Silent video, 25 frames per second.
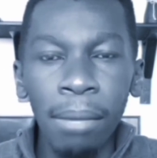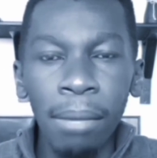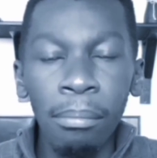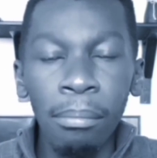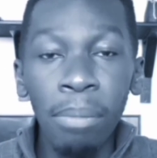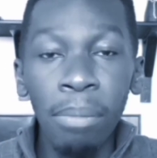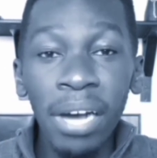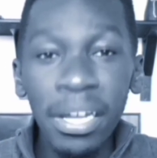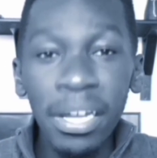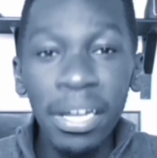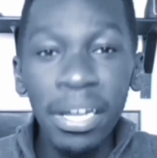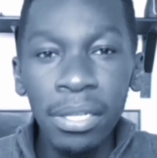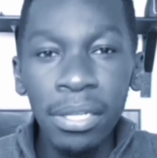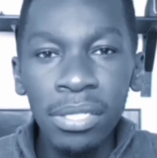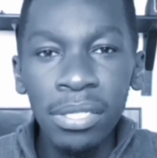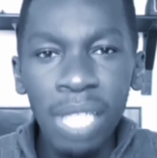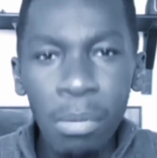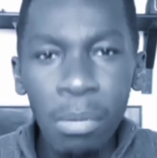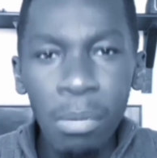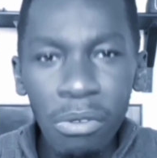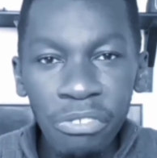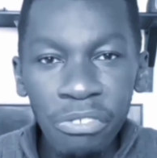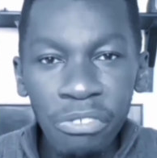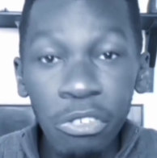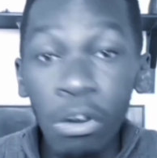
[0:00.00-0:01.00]
But some
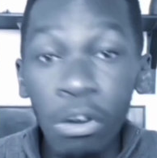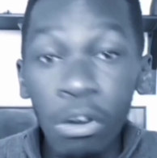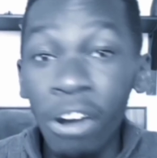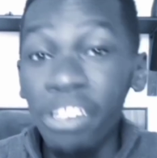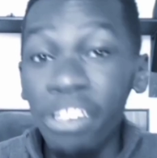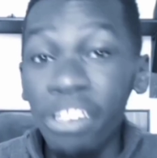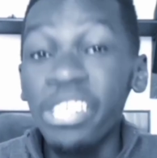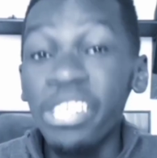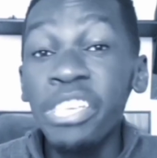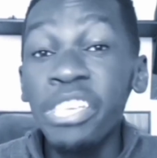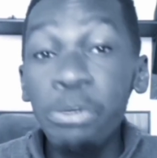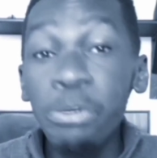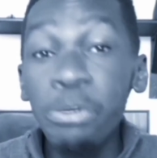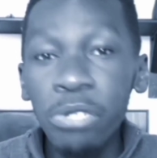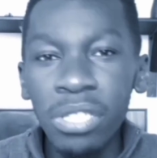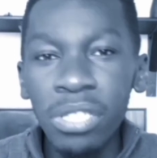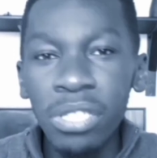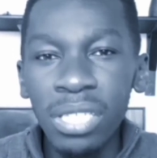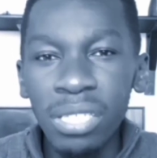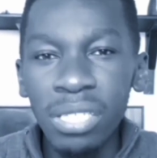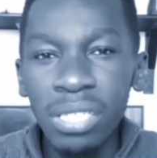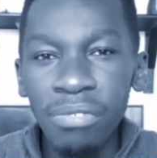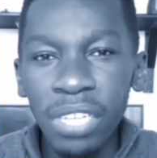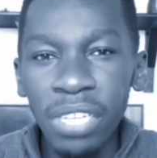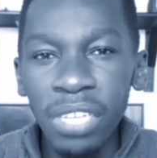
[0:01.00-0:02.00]
of you are new to
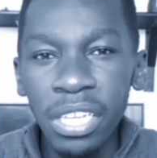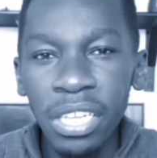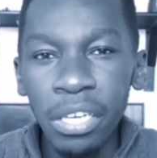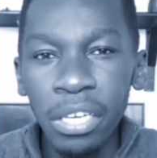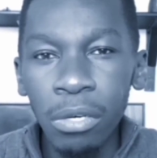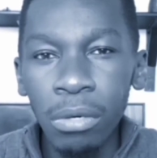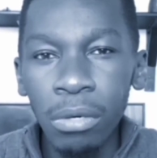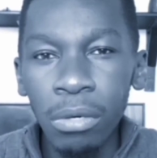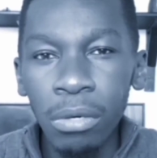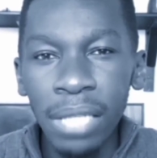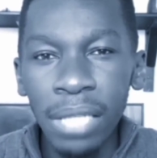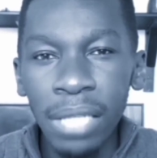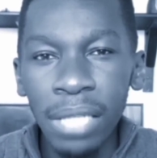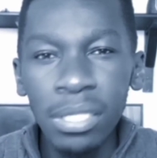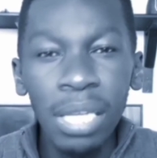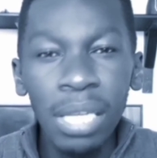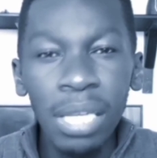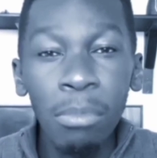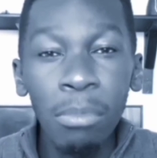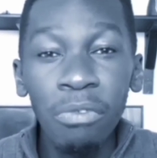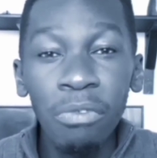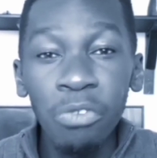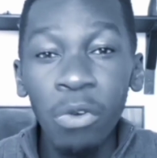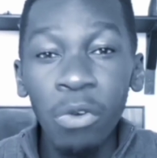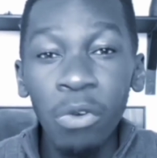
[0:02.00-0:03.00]
this video, and some
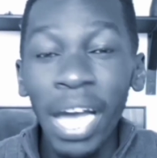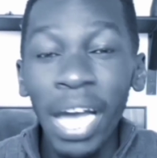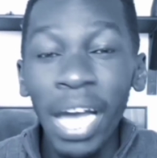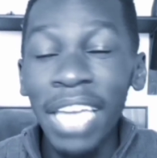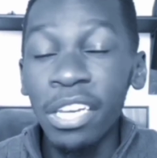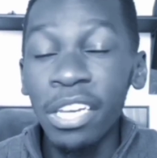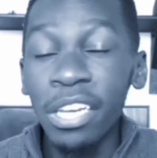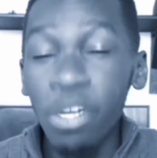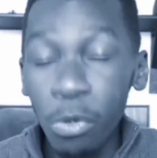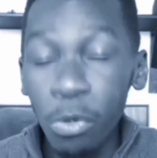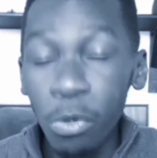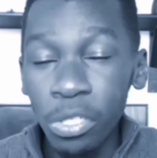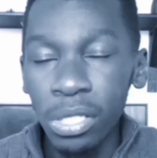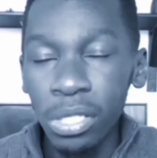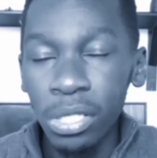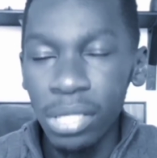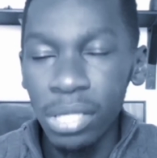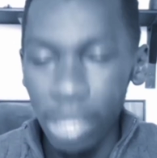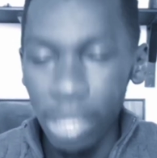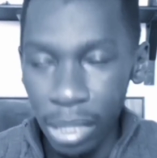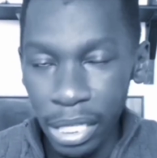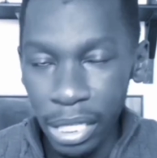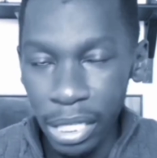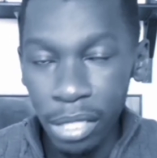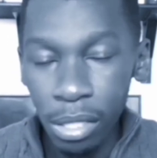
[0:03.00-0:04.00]
of you I know just
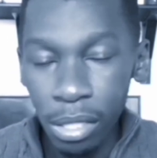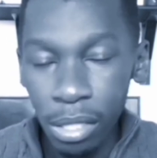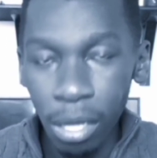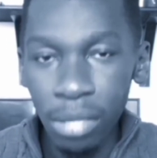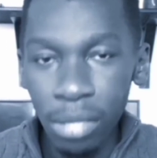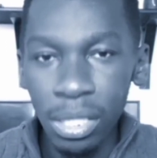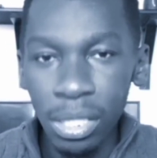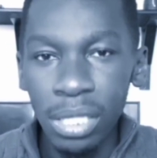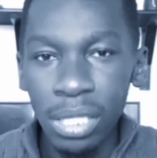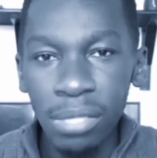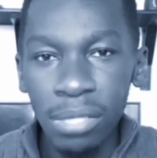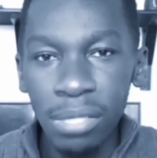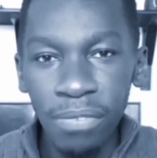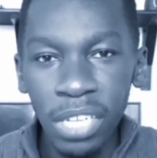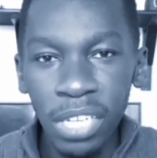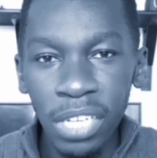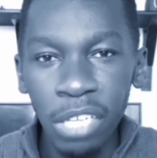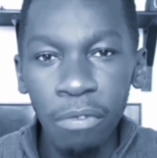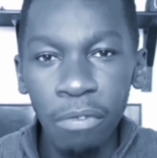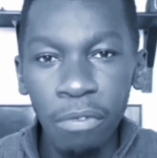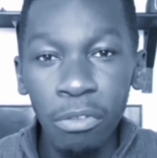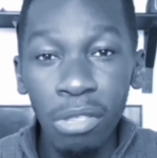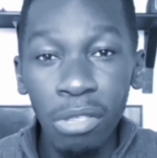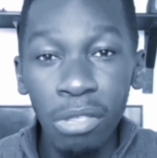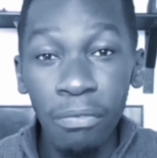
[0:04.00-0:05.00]
clicked on this
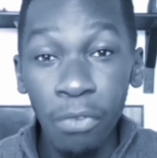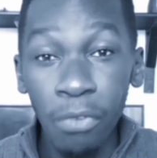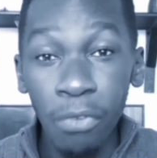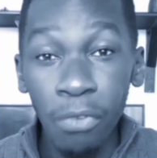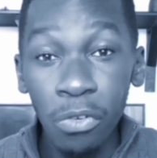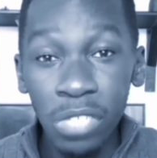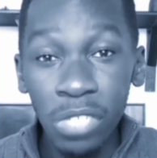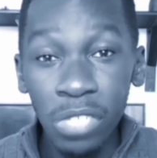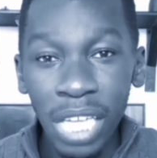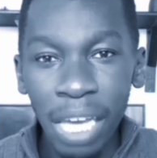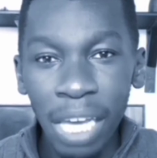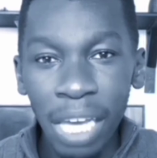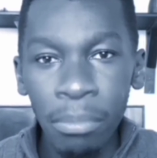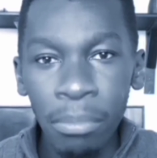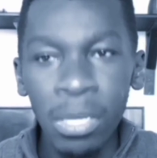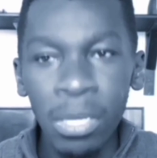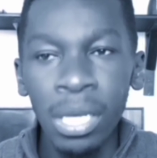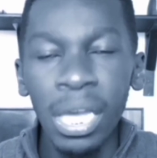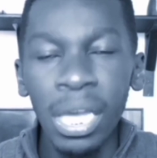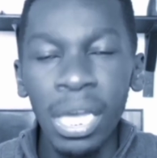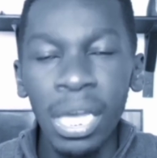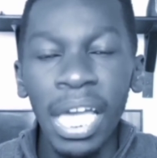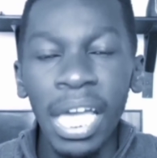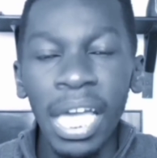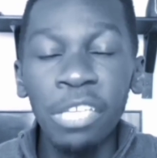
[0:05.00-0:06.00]
video for the first time,
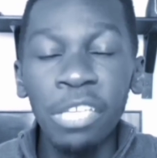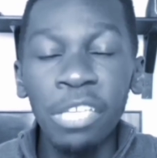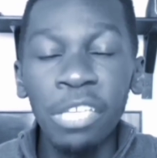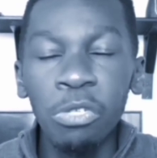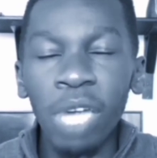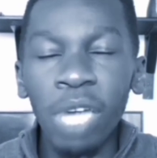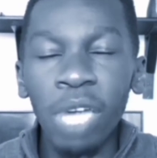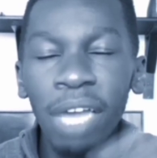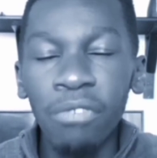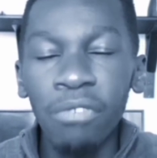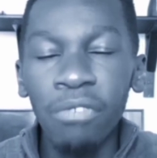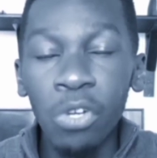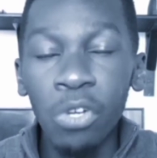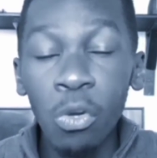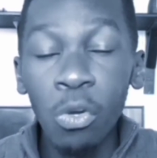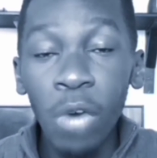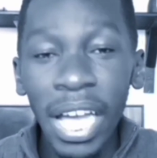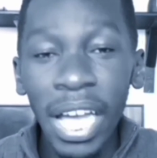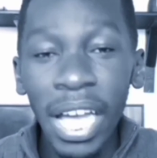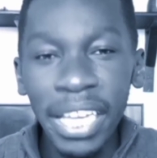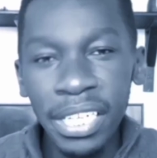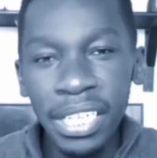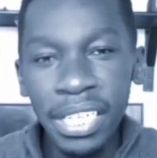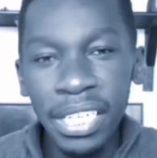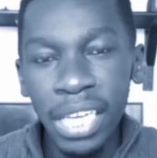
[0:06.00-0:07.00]
and you have no
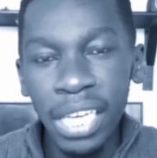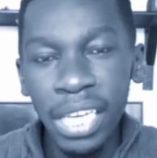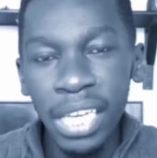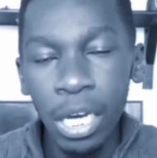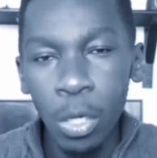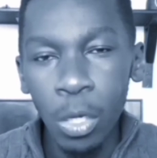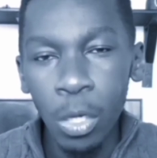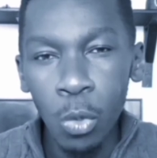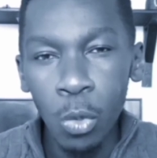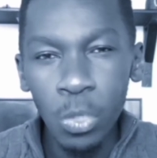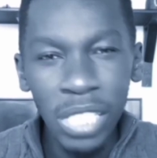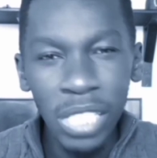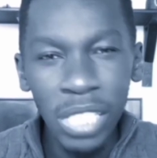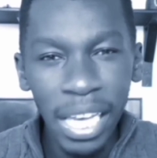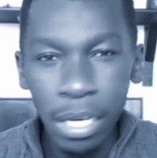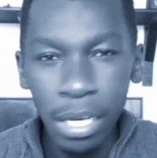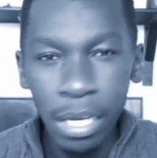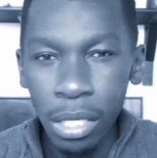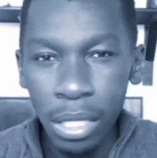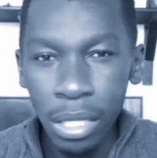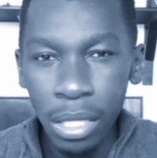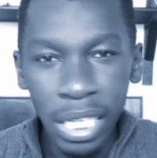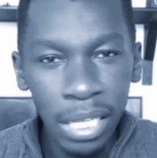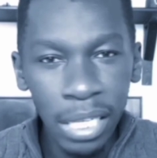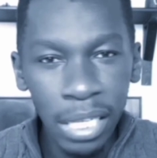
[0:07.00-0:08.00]
idea who
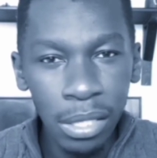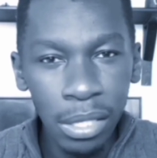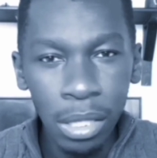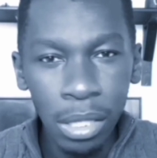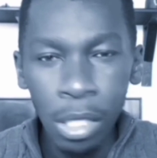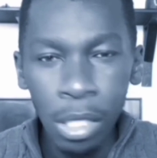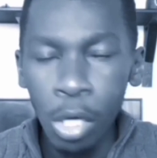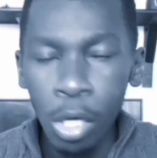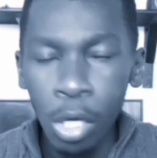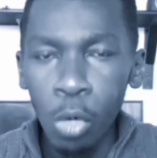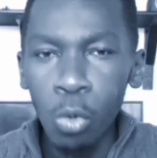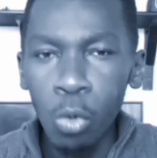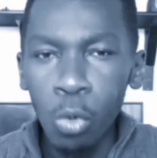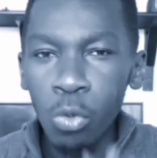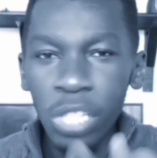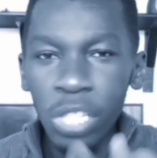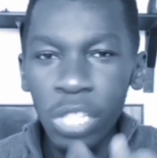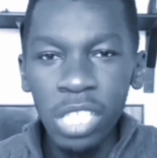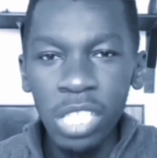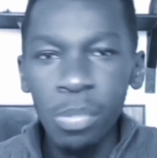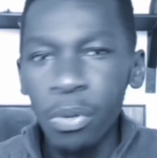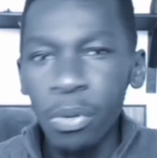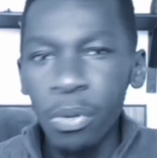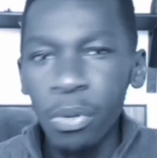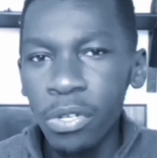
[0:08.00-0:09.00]
TechHood is, who
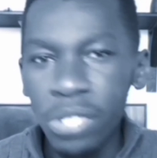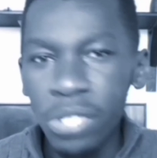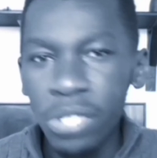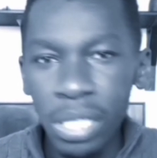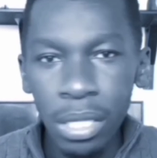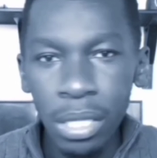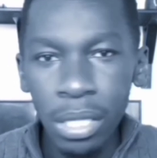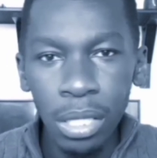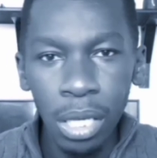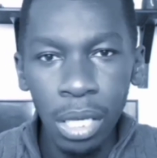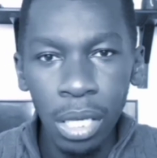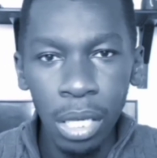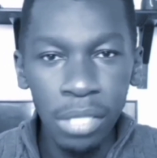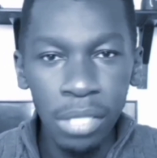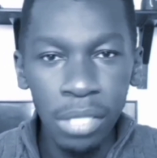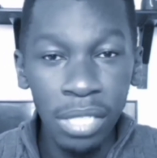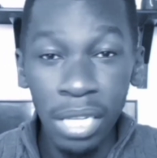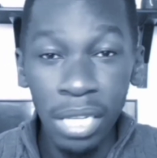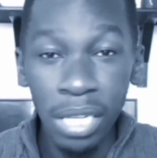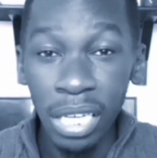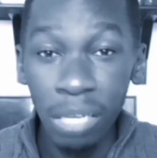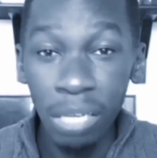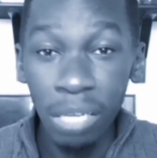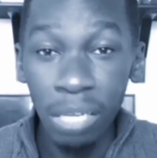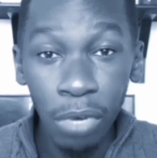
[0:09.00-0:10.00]
this person
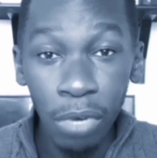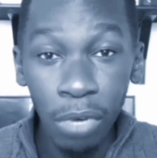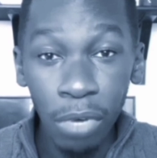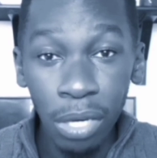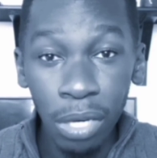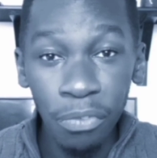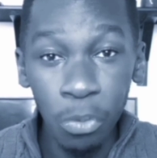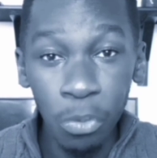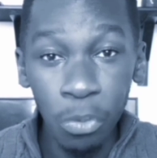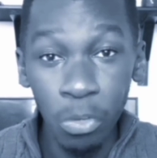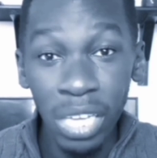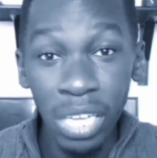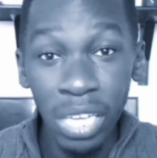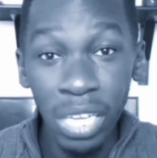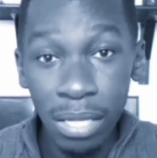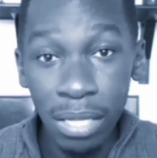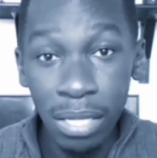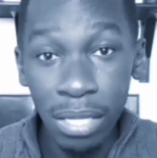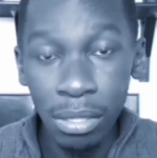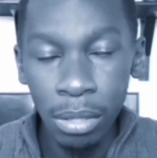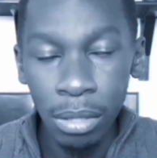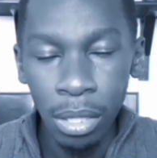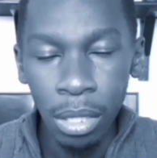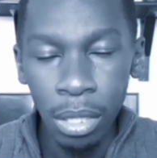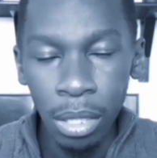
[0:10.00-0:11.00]
sitting in front of you
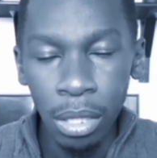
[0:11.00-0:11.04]
is.